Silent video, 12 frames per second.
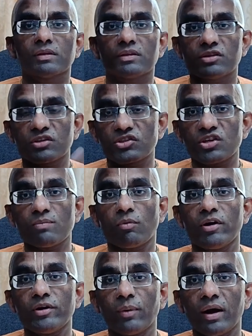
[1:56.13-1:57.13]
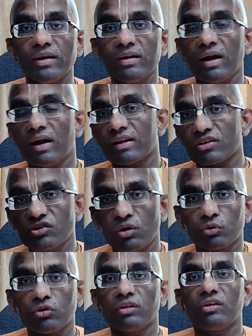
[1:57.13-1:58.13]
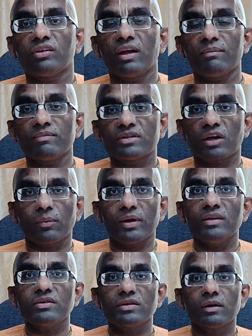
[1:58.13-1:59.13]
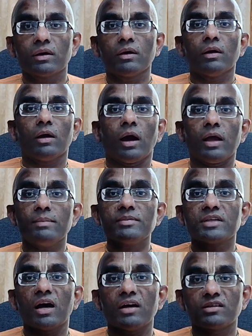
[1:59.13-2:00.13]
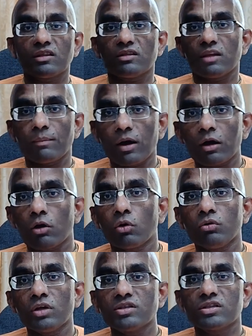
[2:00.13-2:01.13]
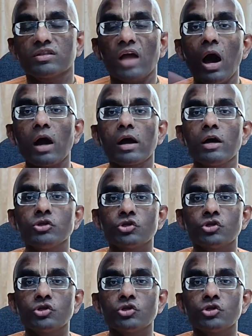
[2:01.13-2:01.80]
this is 16.1 and Krishna goes on in the same sequence. Ahimsa satyam akrodhas tyagah